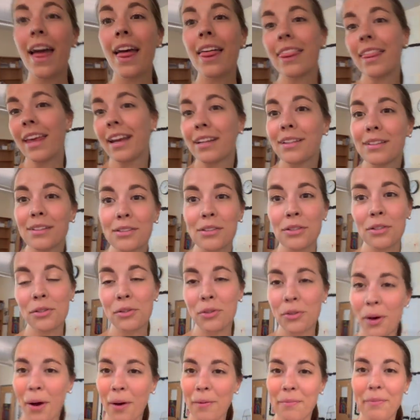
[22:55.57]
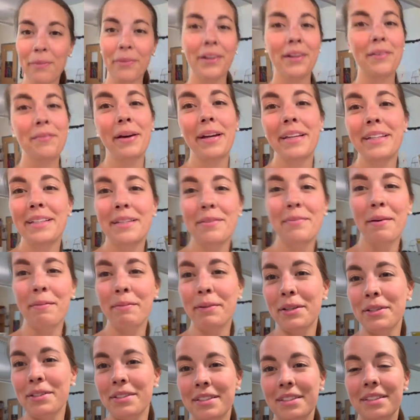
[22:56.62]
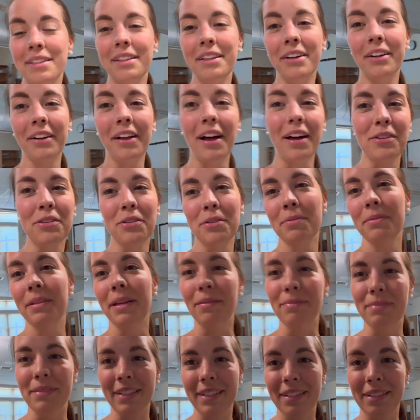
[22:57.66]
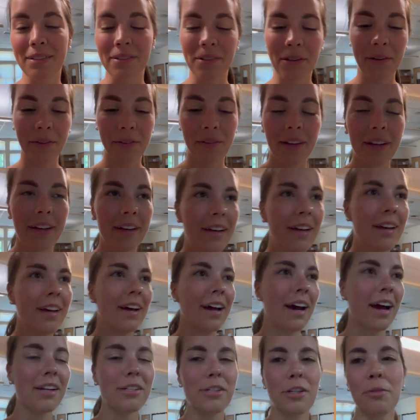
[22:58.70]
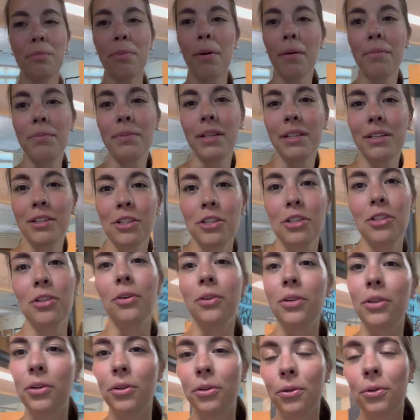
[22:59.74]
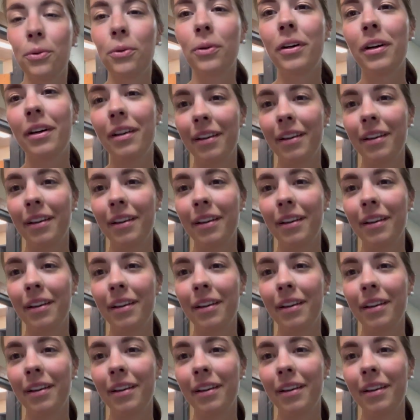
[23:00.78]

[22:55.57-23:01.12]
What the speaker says: Thanks to one of my team members, their classroom's empty, so I just popped in to show you